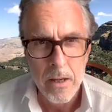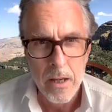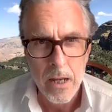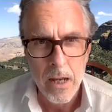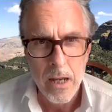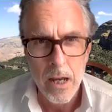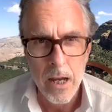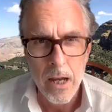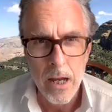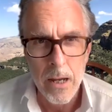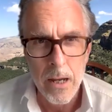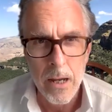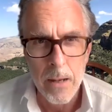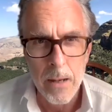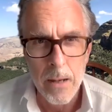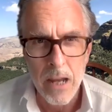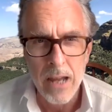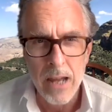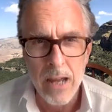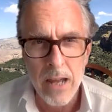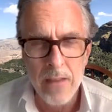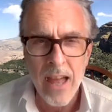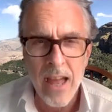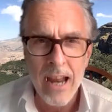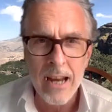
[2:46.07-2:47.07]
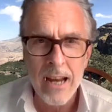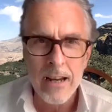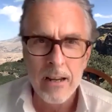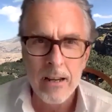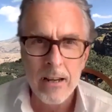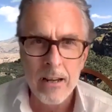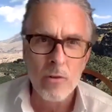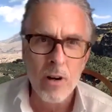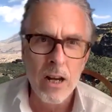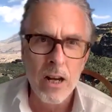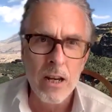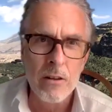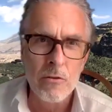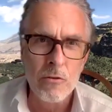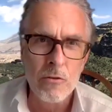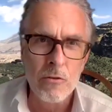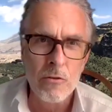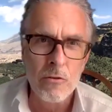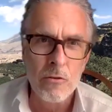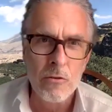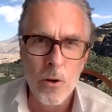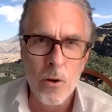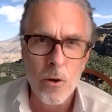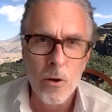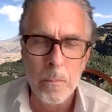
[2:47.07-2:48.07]
And that can range
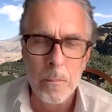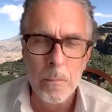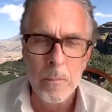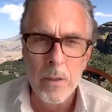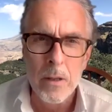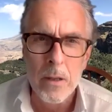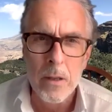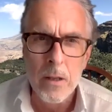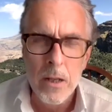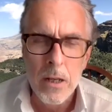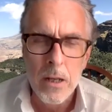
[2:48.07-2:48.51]
from,